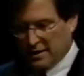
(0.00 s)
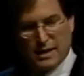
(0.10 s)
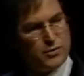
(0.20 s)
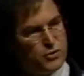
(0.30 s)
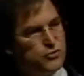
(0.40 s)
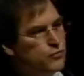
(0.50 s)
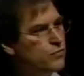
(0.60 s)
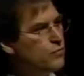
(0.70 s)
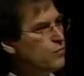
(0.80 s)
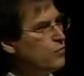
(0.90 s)
Now there are
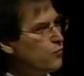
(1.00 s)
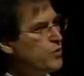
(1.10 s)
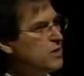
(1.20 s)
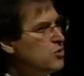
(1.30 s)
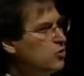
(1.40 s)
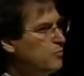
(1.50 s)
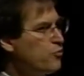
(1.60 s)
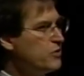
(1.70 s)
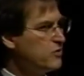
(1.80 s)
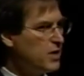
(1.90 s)
3 additional
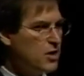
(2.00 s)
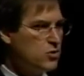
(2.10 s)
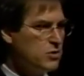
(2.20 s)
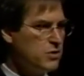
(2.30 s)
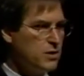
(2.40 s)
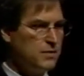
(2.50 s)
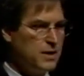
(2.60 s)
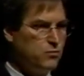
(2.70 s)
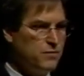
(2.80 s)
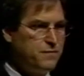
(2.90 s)
presentations
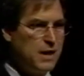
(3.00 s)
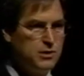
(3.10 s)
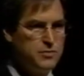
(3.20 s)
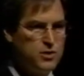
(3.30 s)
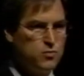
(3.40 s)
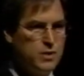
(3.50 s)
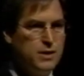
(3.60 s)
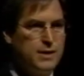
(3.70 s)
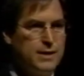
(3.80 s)
that will follow this one